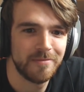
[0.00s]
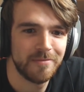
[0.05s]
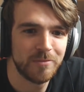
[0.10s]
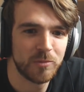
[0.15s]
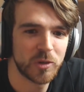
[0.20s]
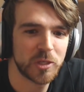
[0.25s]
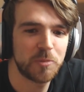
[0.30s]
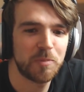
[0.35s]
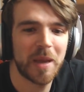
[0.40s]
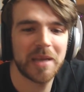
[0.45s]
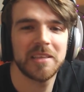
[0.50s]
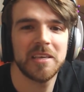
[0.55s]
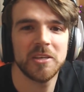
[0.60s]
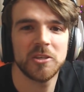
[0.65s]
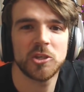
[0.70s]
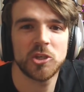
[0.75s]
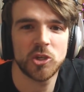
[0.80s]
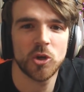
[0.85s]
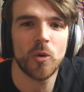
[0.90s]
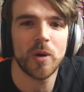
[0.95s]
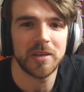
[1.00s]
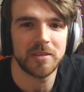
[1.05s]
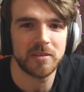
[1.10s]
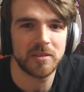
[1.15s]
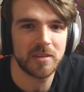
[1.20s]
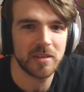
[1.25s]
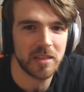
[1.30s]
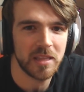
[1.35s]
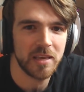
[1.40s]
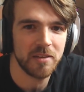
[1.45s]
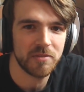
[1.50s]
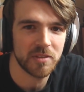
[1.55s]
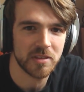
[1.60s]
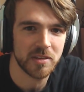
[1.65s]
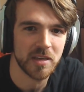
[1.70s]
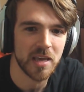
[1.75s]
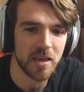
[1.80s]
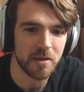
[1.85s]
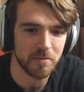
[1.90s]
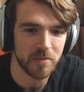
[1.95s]
respect his choice to leave the
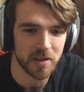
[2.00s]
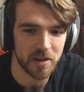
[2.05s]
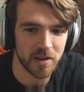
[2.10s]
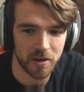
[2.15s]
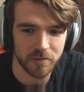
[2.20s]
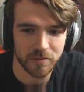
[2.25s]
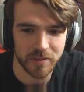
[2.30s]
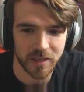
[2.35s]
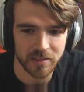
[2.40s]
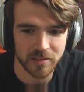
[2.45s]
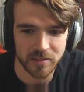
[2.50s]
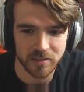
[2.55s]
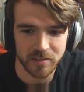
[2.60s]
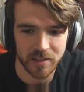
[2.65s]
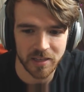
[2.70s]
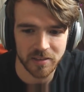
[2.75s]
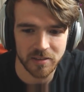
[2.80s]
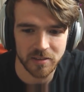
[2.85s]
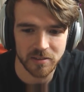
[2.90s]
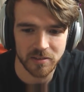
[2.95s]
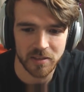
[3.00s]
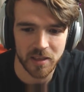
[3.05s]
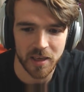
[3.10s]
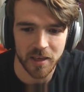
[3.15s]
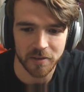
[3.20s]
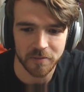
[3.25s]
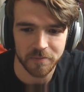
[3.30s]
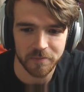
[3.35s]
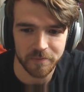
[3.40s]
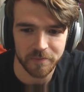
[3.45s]
team, you know? That's his thing.